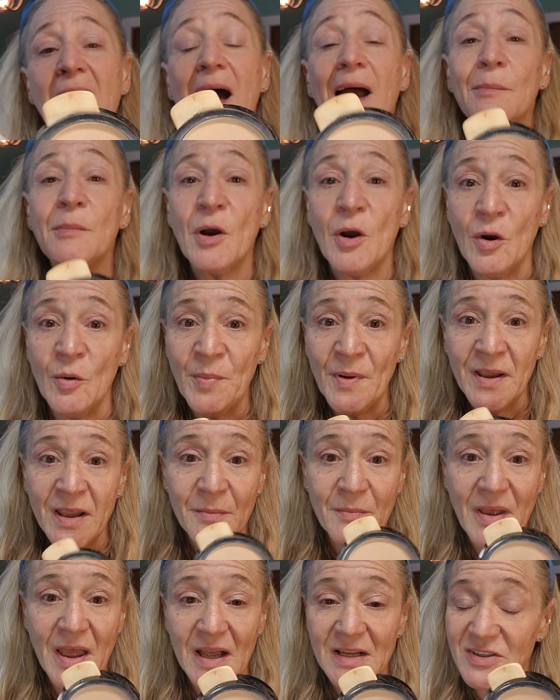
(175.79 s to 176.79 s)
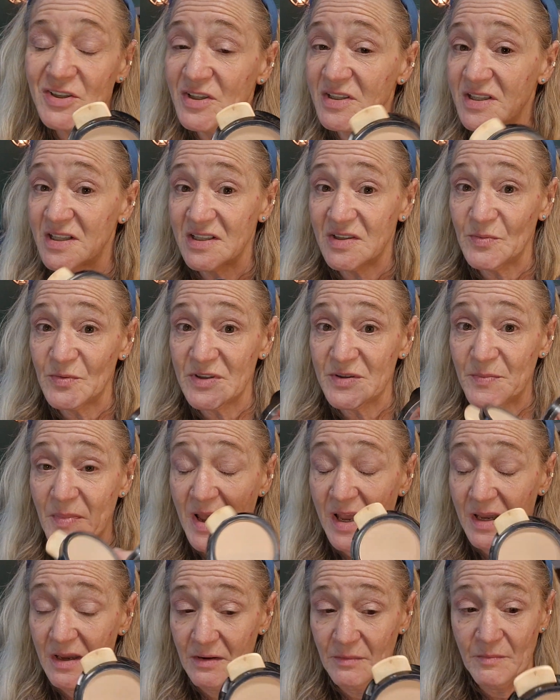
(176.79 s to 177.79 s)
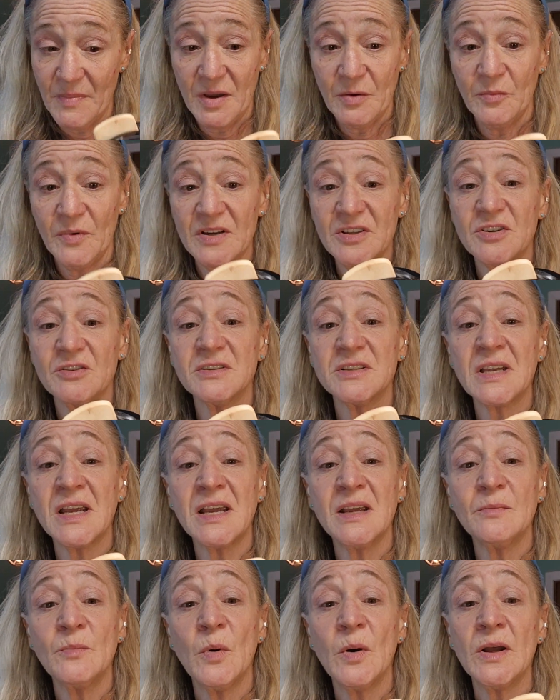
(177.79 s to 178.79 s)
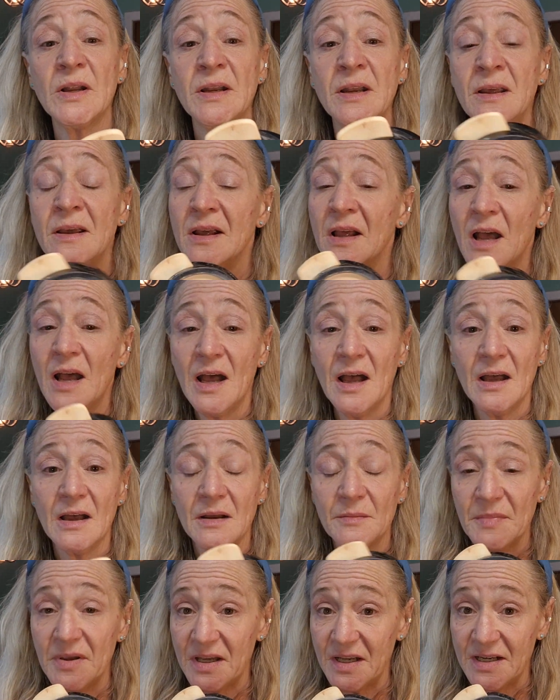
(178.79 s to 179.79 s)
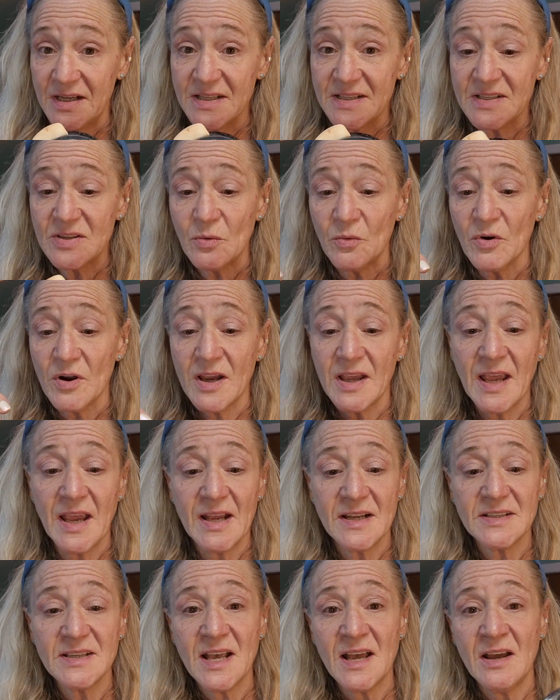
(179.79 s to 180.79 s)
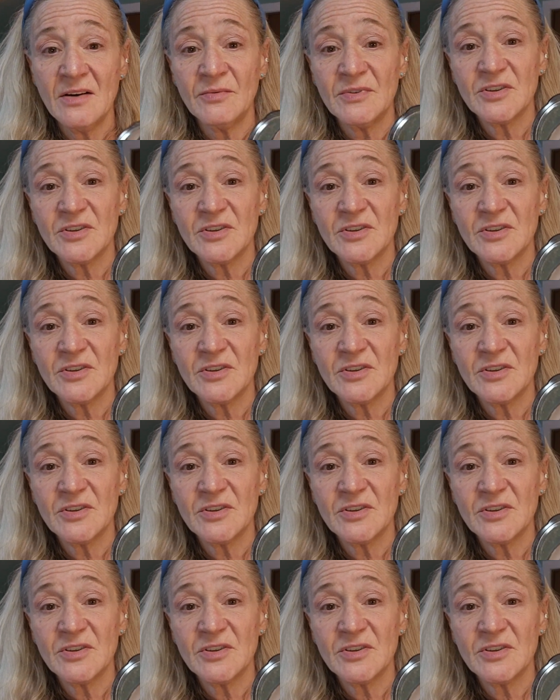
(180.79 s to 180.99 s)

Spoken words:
I'm hoping it matches. This was my wintertime one. It is organza.